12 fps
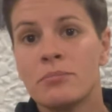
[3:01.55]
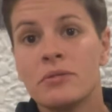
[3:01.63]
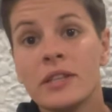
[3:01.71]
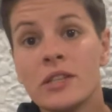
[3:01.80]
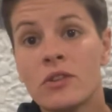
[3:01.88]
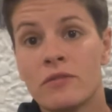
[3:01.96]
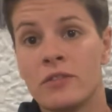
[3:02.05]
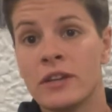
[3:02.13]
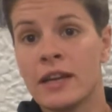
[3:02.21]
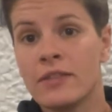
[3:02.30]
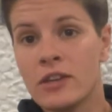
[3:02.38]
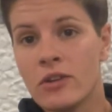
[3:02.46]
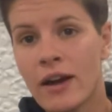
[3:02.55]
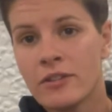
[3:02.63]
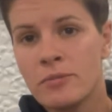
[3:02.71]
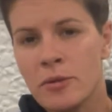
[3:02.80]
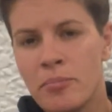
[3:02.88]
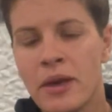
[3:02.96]
please don't forget that you have to
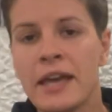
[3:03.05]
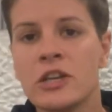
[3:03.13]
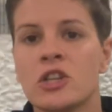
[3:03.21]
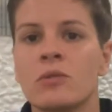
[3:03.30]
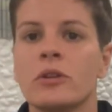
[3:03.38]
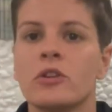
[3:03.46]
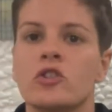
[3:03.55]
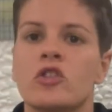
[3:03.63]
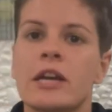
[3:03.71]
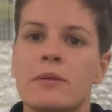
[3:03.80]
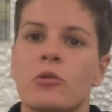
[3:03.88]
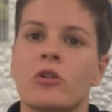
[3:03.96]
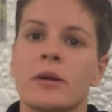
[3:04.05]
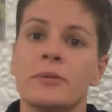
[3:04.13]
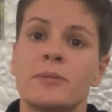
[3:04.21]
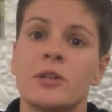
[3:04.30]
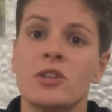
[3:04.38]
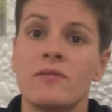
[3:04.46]
be patient with your training program,
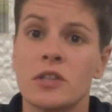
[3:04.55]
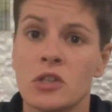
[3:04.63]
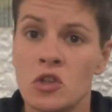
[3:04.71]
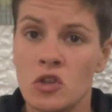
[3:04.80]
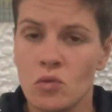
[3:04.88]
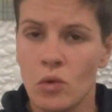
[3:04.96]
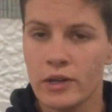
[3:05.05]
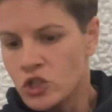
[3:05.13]
especially if it's a new one.